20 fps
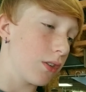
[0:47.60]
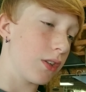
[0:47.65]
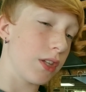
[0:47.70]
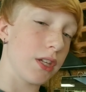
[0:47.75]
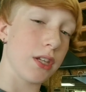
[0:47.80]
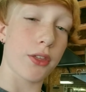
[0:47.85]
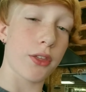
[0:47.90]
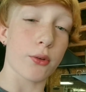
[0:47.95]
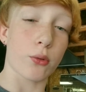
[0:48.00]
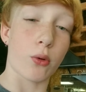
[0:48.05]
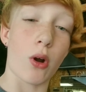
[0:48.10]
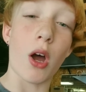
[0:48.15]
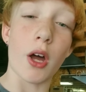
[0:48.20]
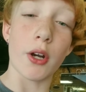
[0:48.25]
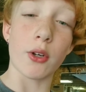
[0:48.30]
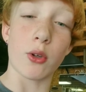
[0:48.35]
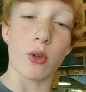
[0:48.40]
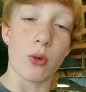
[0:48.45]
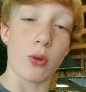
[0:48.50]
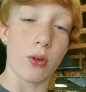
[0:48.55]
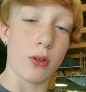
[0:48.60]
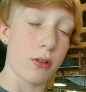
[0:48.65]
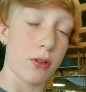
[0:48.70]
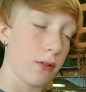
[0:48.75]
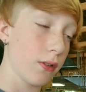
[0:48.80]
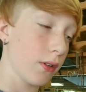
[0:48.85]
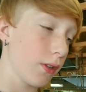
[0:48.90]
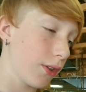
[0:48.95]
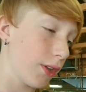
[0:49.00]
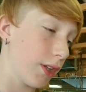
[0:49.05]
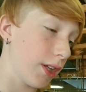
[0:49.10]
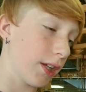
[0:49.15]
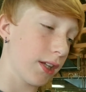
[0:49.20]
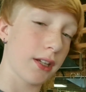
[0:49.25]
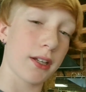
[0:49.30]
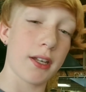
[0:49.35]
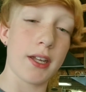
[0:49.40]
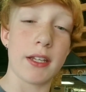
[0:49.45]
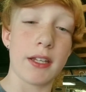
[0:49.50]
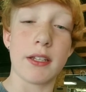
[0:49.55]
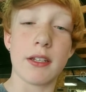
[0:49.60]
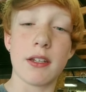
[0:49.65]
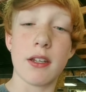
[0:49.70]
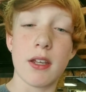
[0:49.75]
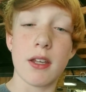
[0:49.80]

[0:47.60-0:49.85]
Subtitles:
throttle thing. It